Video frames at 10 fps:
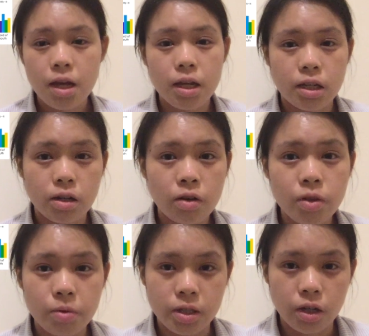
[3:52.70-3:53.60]
Here are
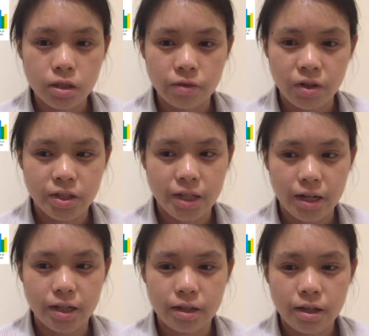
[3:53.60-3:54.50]
the results of our
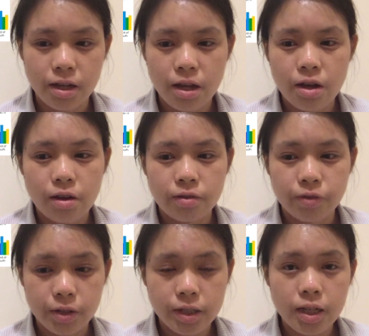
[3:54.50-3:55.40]
study.
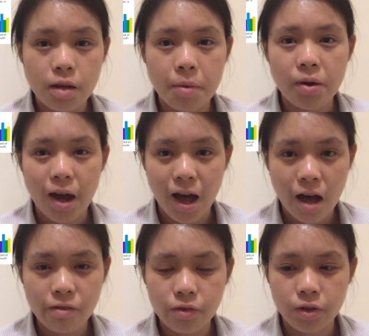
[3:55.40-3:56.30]
Firstly, about
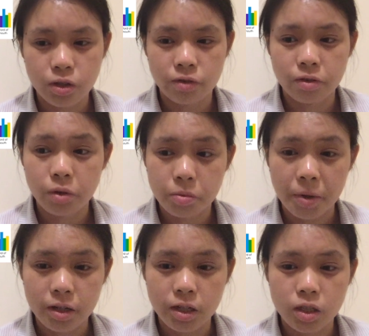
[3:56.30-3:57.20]
half of our survey
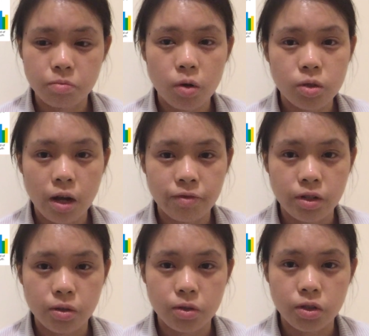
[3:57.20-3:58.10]
respondents most
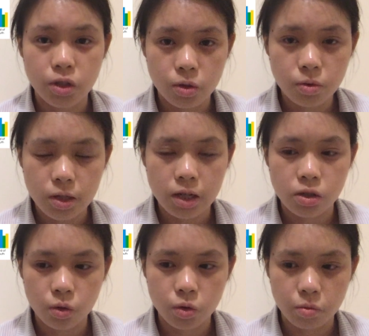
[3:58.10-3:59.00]
often use news and
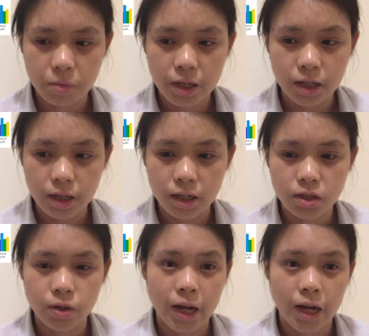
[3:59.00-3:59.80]
social media to